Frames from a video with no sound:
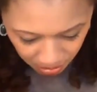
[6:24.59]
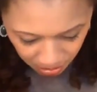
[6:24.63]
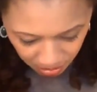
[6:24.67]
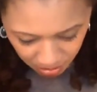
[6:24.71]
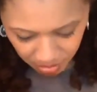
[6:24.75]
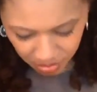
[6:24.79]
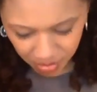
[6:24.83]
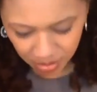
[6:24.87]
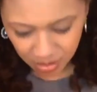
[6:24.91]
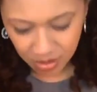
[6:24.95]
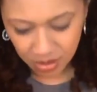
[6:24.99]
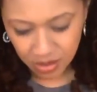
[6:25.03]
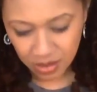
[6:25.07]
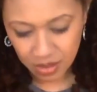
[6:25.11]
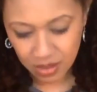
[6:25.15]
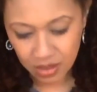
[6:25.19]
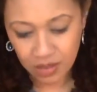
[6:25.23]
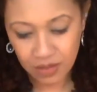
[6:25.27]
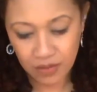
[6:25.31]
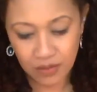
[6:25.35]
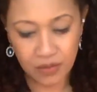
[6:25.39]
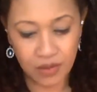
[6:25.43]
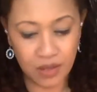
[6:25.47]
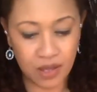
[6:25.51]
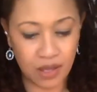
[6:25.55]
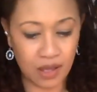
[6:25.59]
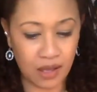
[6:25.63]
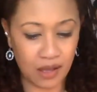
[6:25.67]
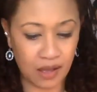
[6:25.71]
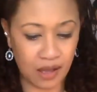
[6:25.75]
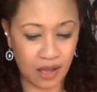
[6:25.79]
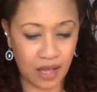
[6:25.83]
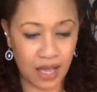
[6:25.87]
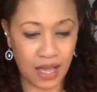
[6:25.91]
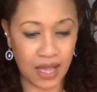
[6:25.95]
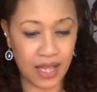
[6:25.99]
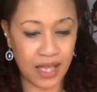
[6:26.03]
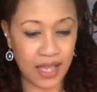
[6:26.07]
Uh,
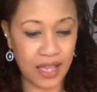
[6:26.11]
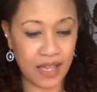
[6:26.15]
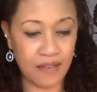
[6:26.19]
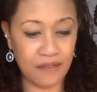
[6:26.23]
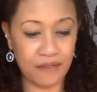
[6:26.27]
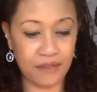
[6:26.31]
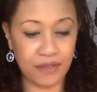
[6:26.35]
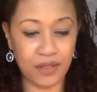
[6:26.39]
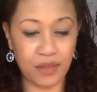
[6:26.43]
I have